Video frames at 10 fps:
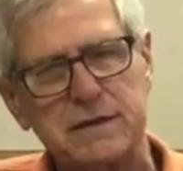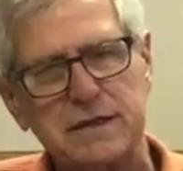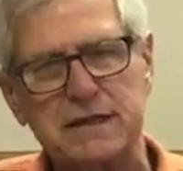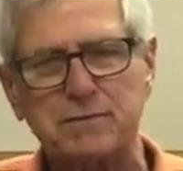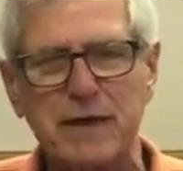
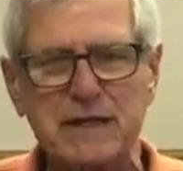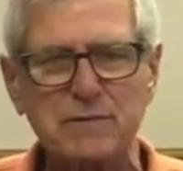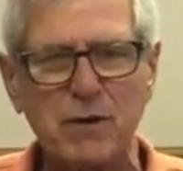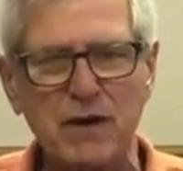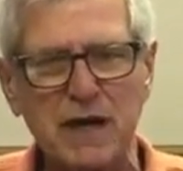these
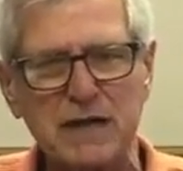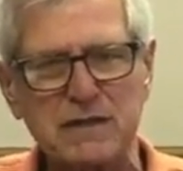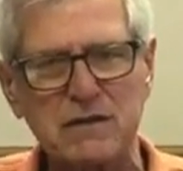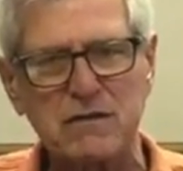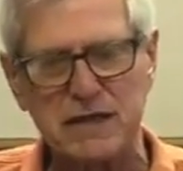baseball guys
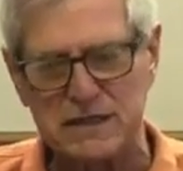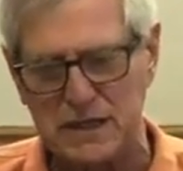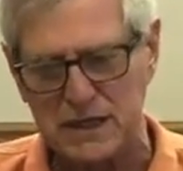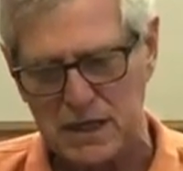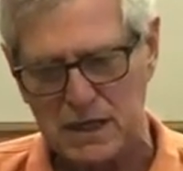are crazy,
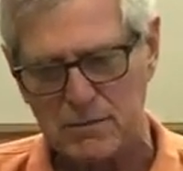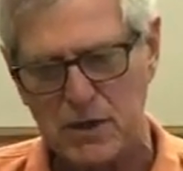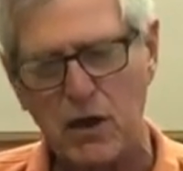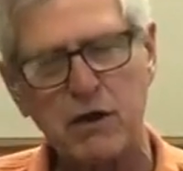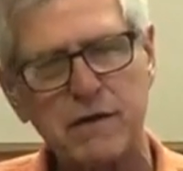but
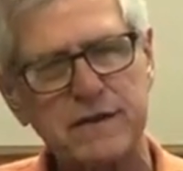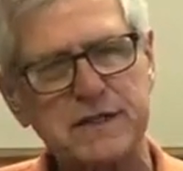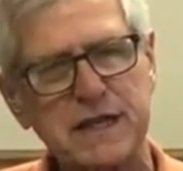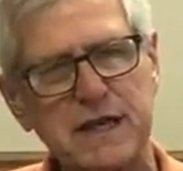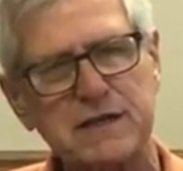all of the
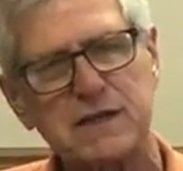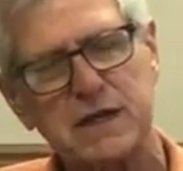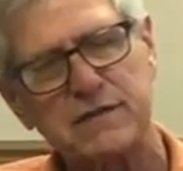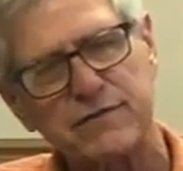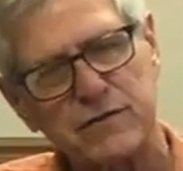
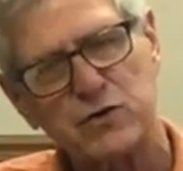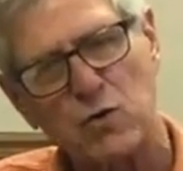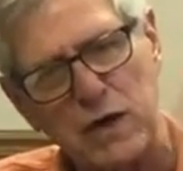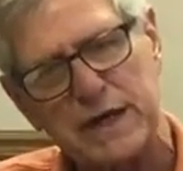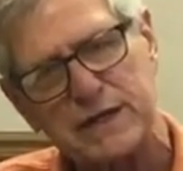scheduling for
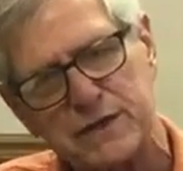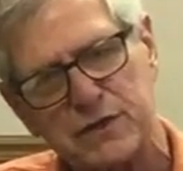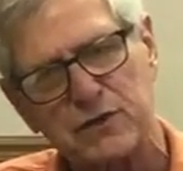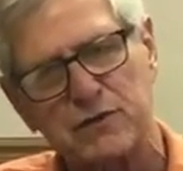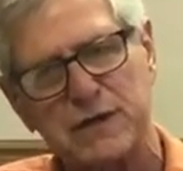
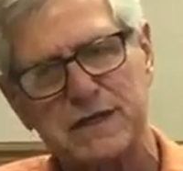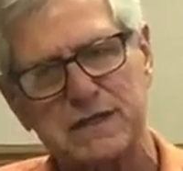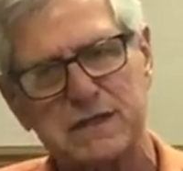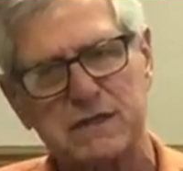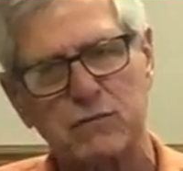22
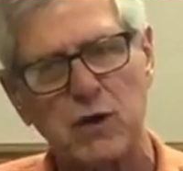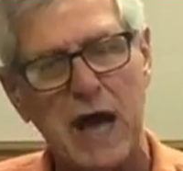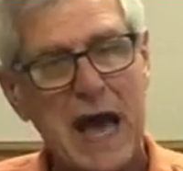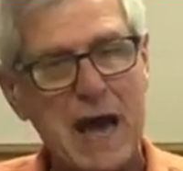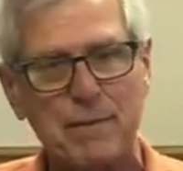will
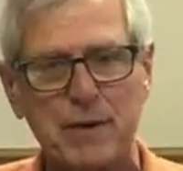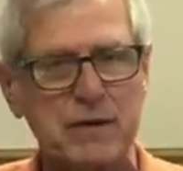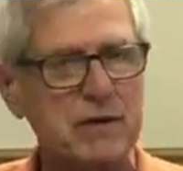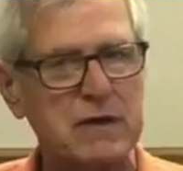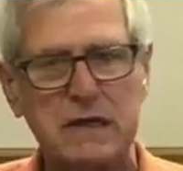
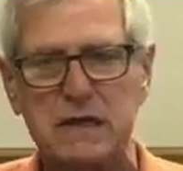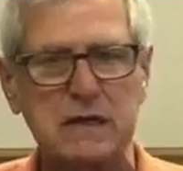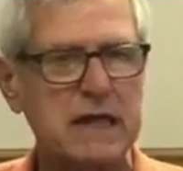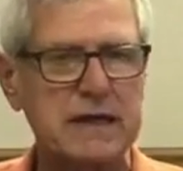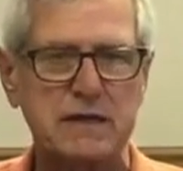happen
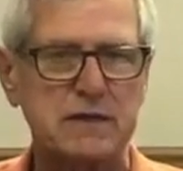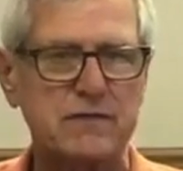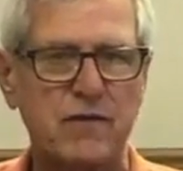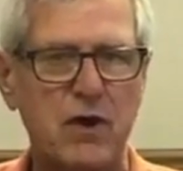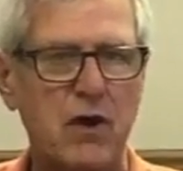late this
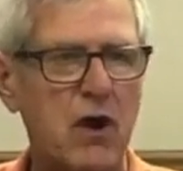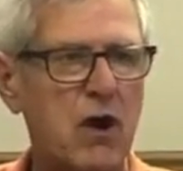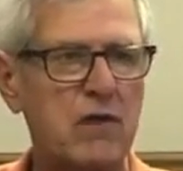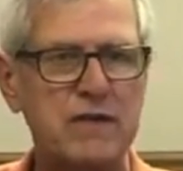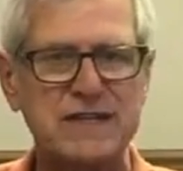fall.
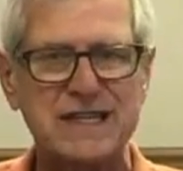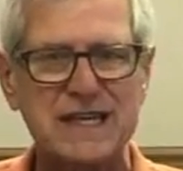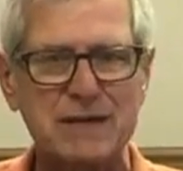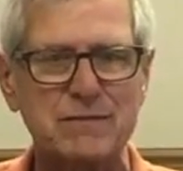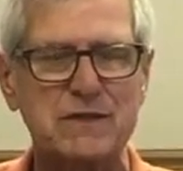All the
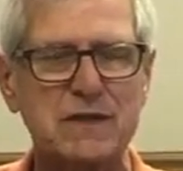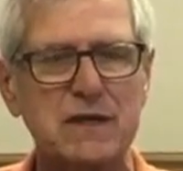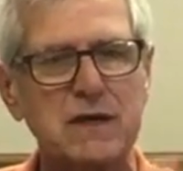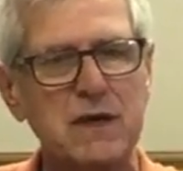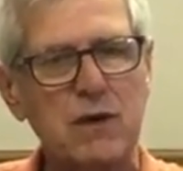teams
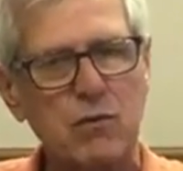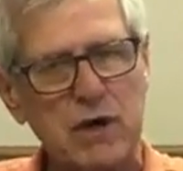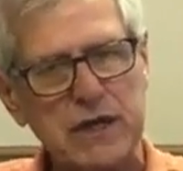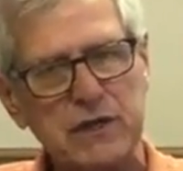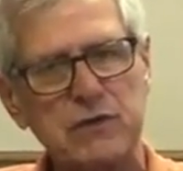that
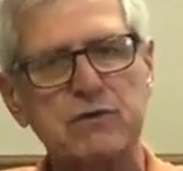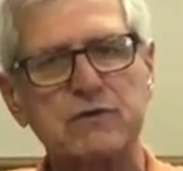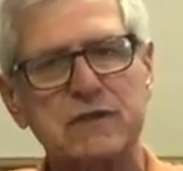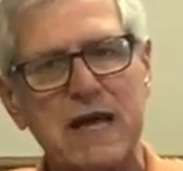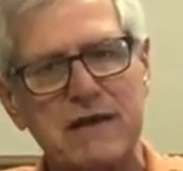want to
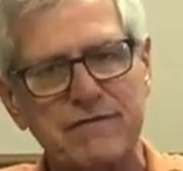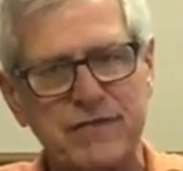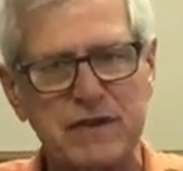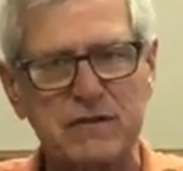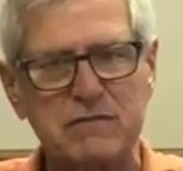use that
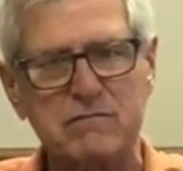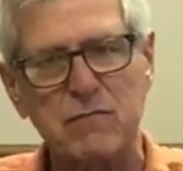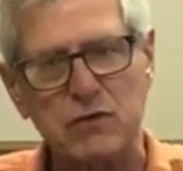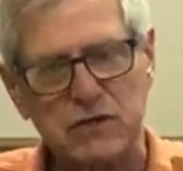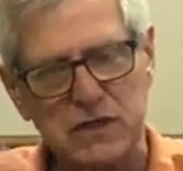field,
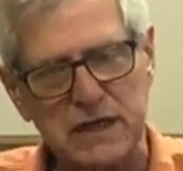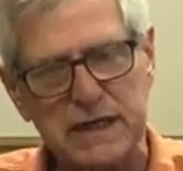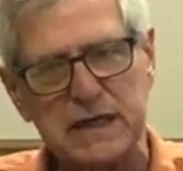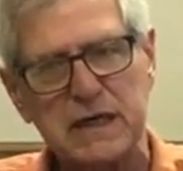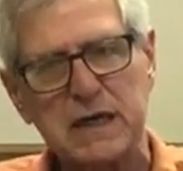
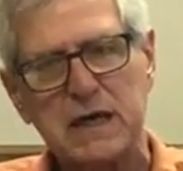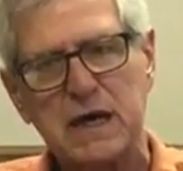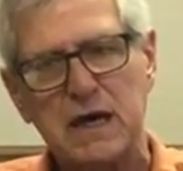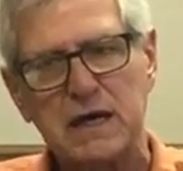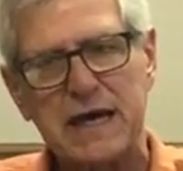mostly
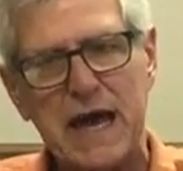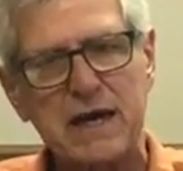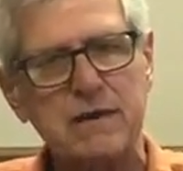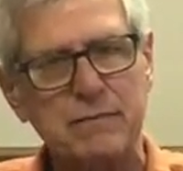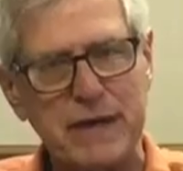
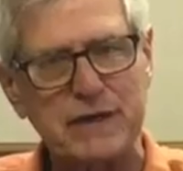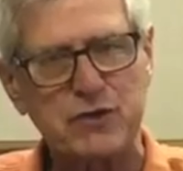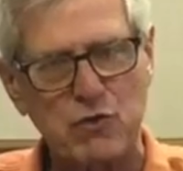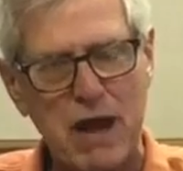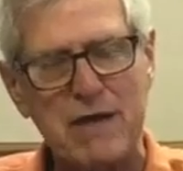
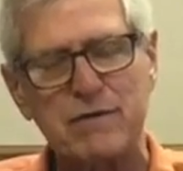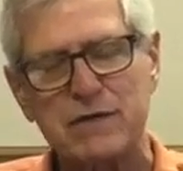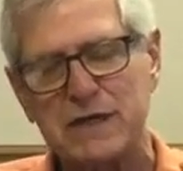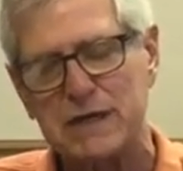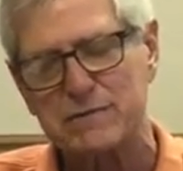Galleon-based travel
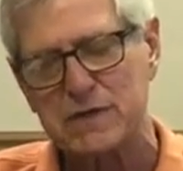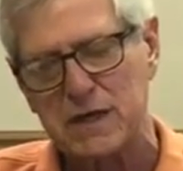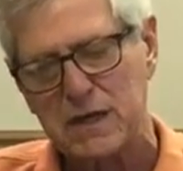teams,